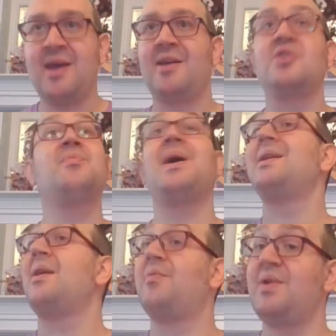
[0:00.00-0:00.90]
You might
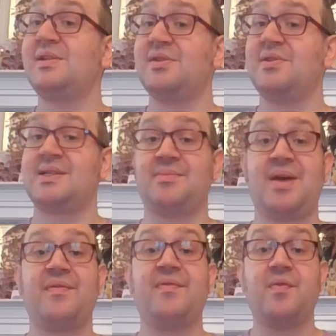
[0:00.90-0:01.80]
not want to because it
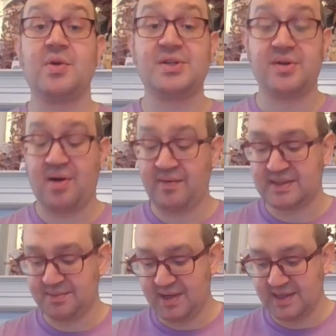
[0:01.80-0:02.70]
might force you to harvest
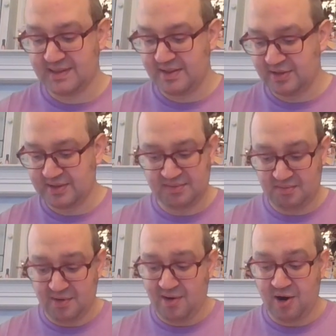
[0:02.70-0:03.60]
some beans that just
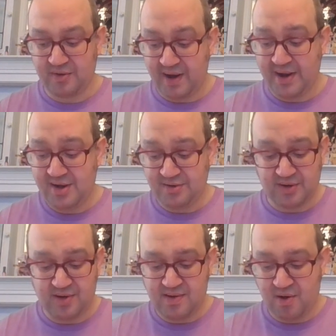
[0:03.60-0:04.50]
aren't ready.
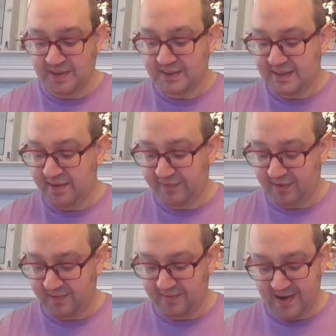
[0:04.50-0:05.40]
You're hoping to save for
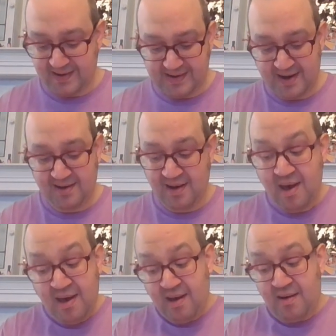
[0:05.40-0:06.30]
a rainy day,
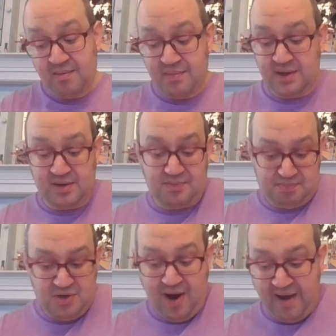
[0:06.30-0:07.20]
but you
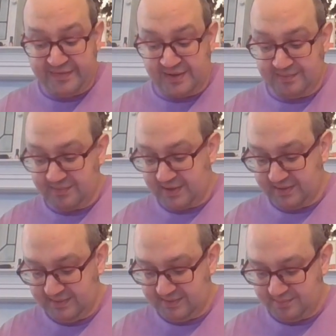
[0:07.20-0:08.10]
have to.
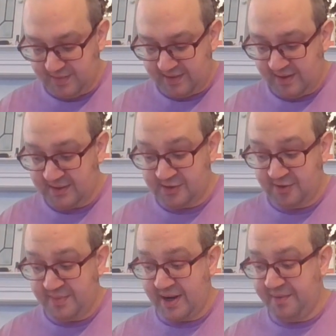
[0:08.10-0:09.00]
There's nothing else you can do
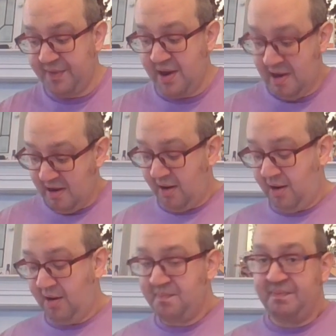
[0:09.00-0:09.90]
about it.
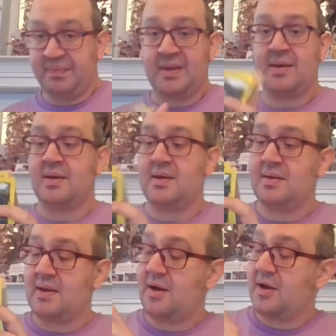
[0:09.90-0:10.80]
Um,
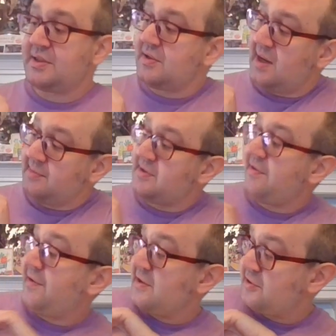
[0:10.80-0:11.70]
Also comes with
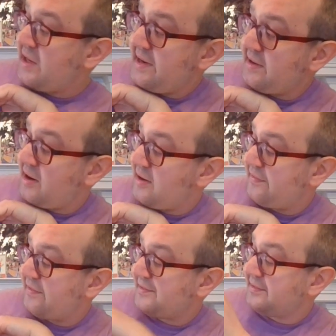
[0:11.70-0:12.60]
a fun trading card of
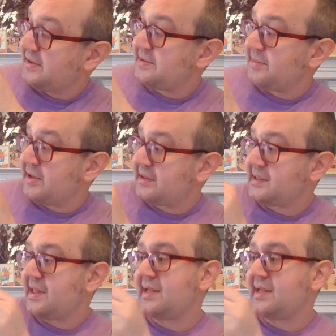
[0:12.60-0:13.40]
Uwe Rosenberg, so